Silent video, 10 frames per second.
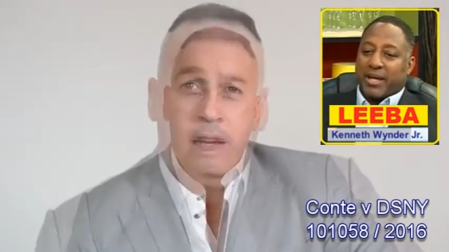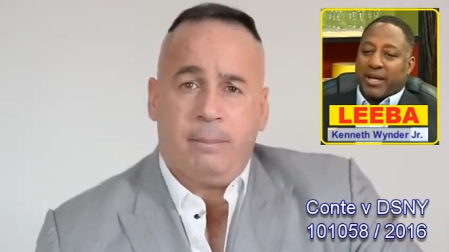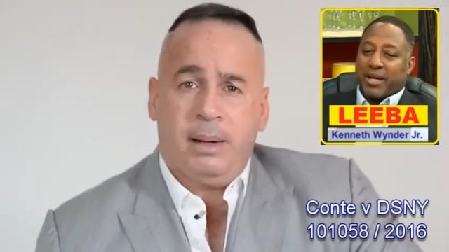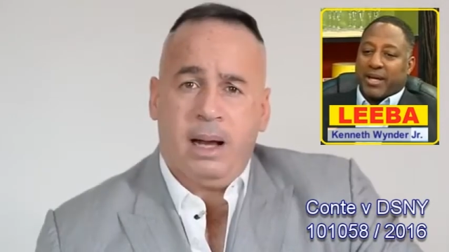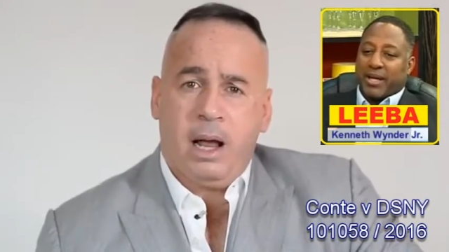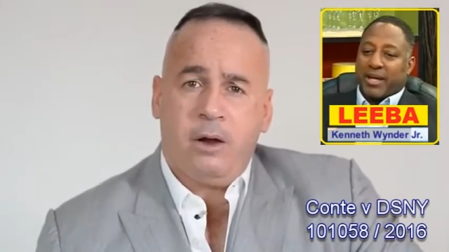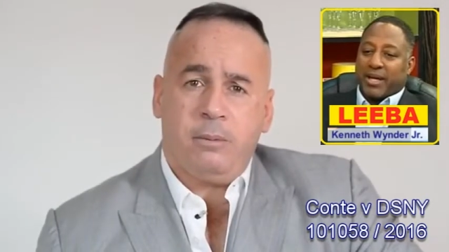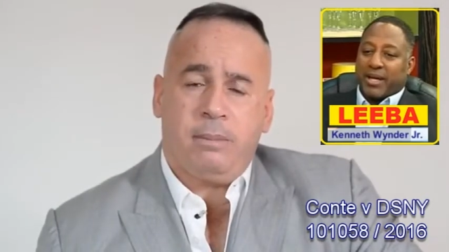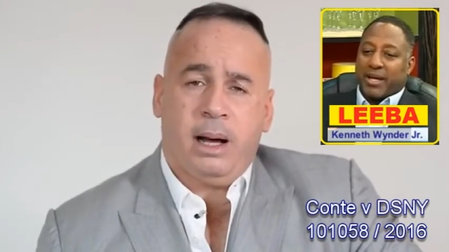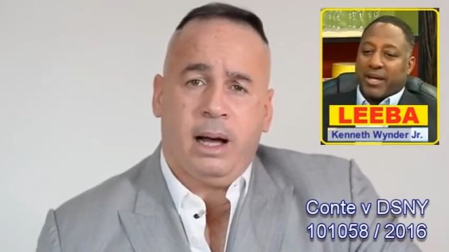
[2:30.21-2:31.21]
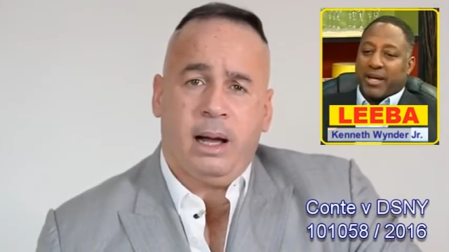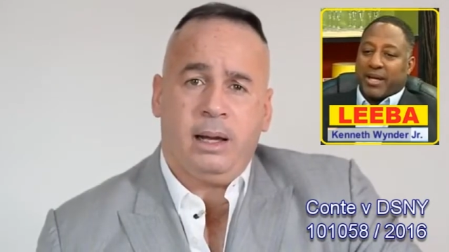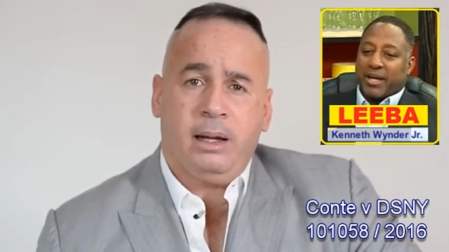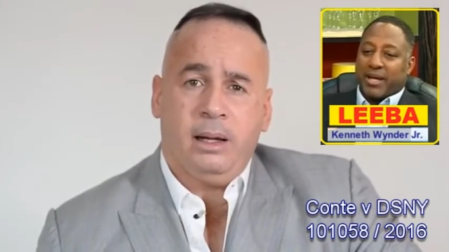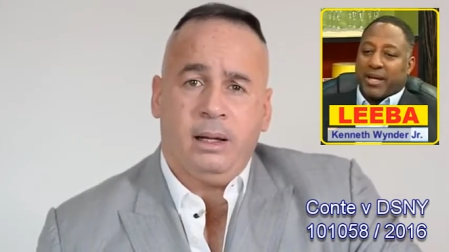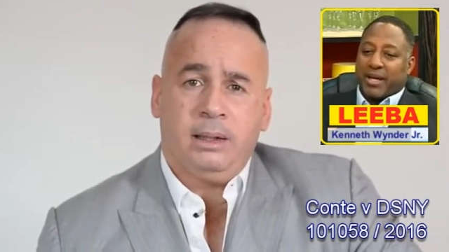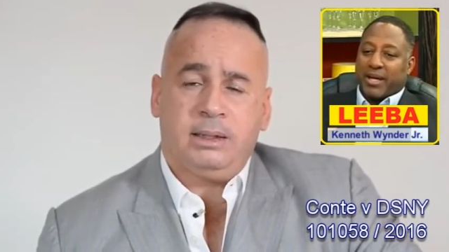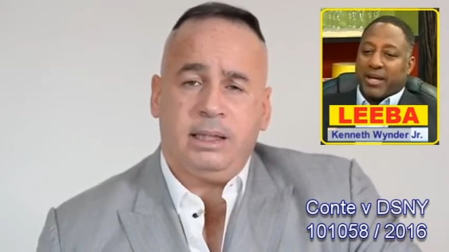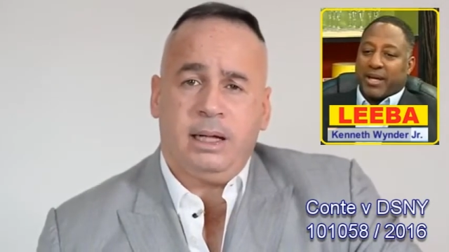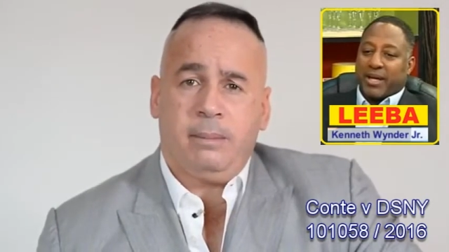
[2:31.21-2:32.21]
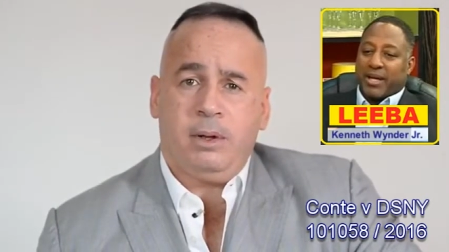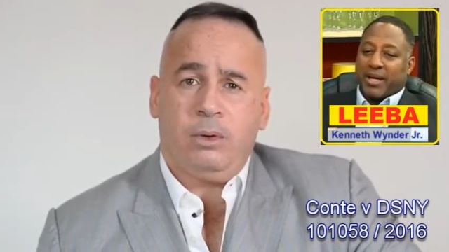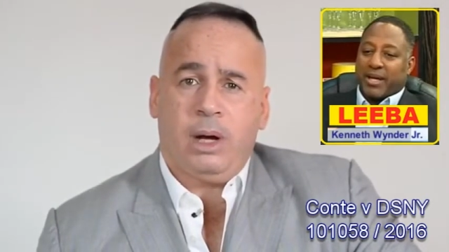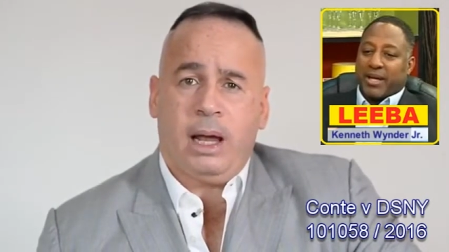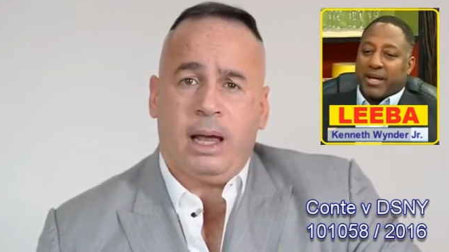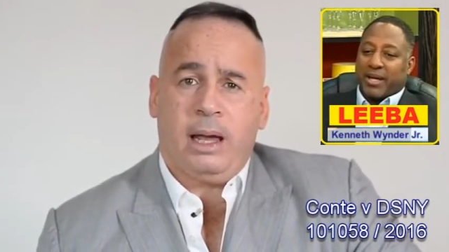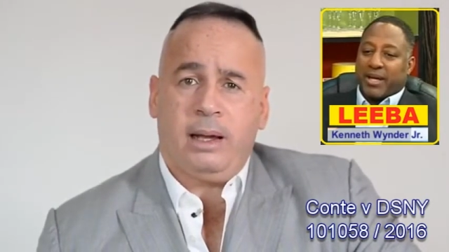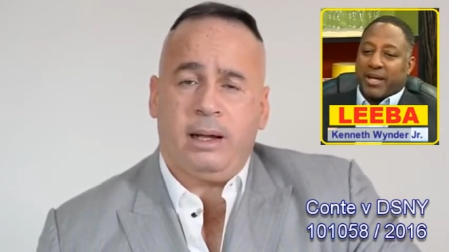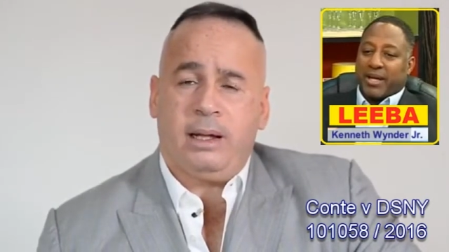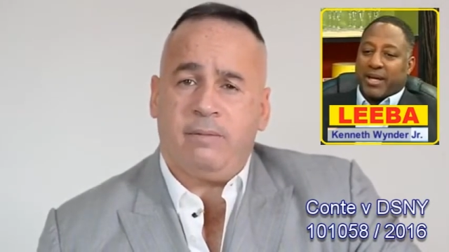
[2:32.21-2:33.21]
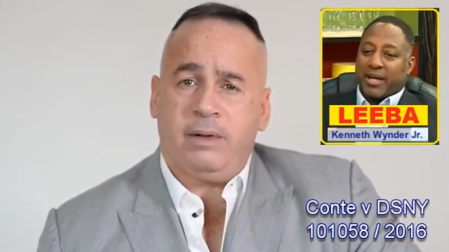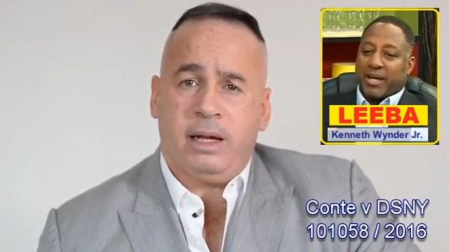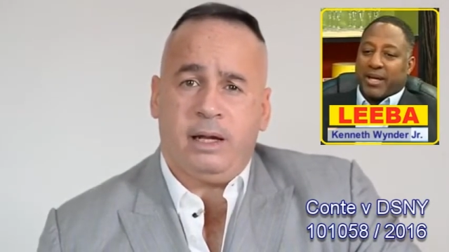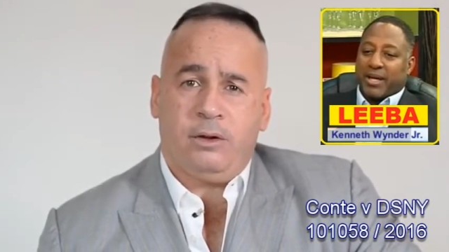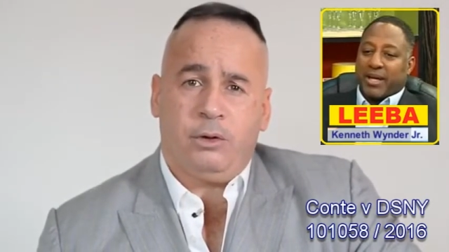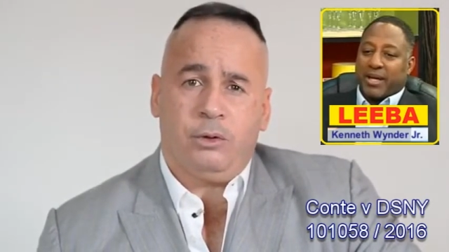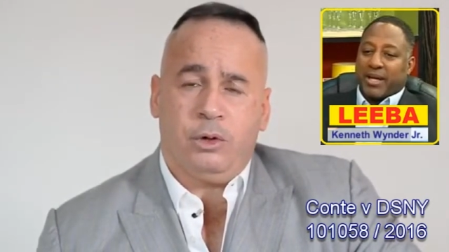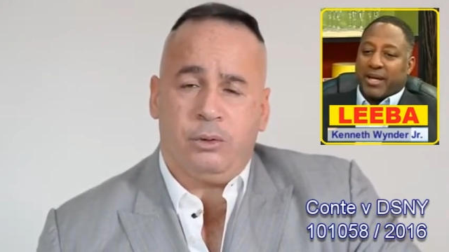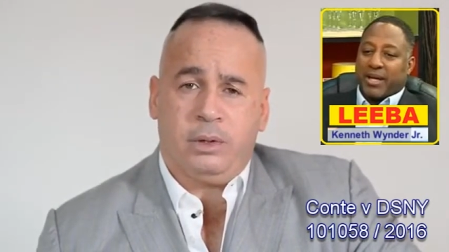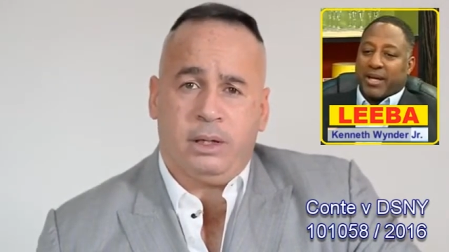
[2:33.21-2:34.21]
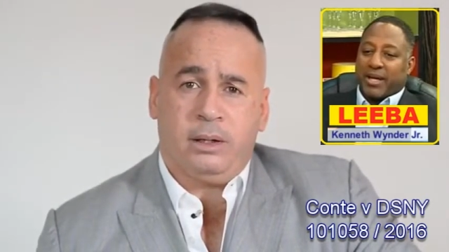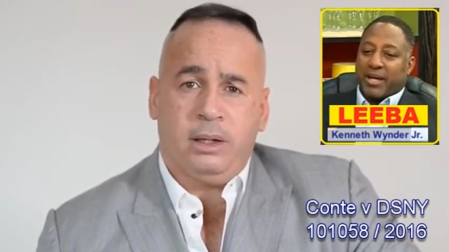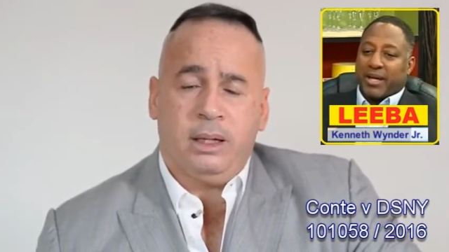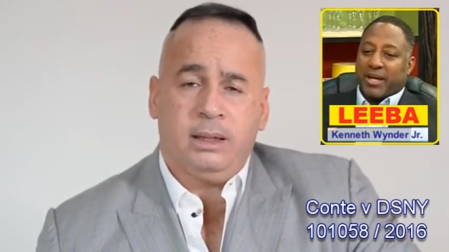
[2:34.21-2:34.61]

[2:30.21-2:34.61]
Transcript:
Speaker 1: I've been hired by CWA 1182 Union